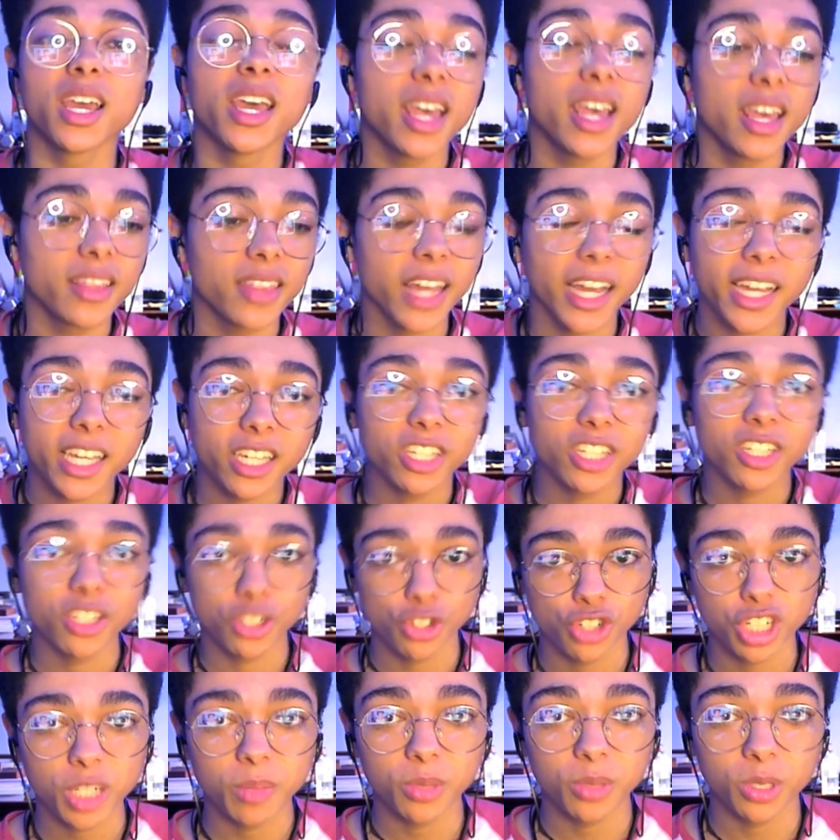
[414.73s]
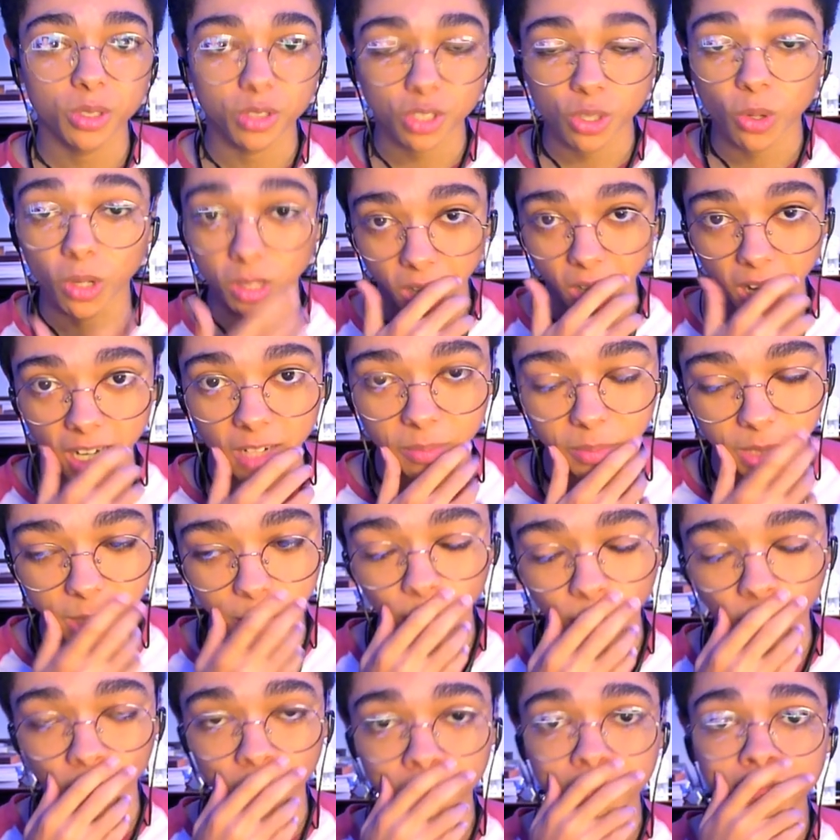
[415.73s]
that could contribute to a lot of
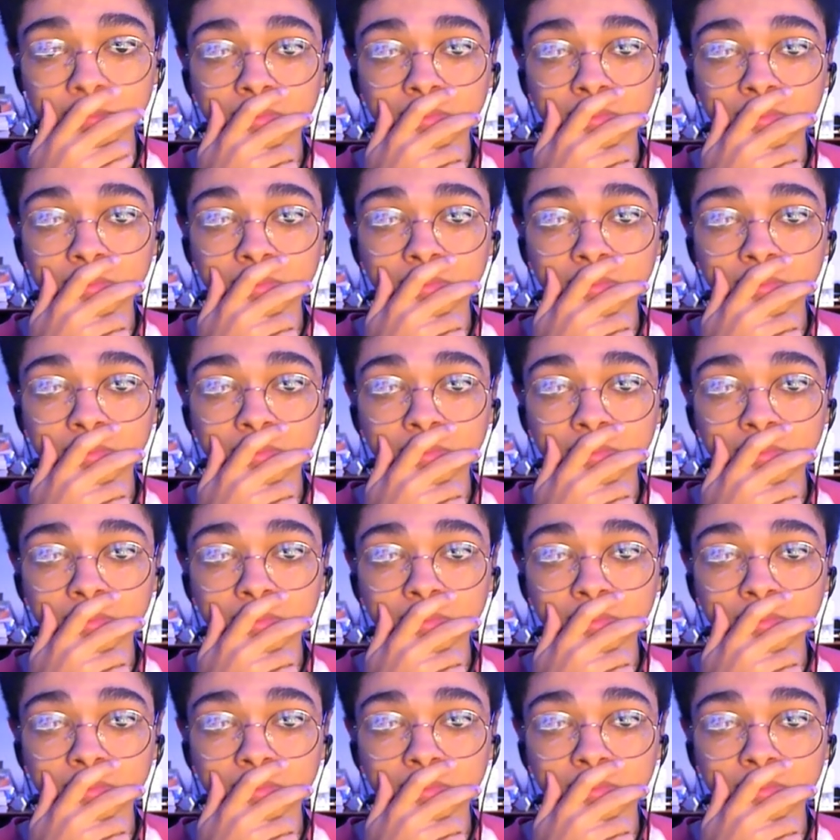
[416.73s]
people.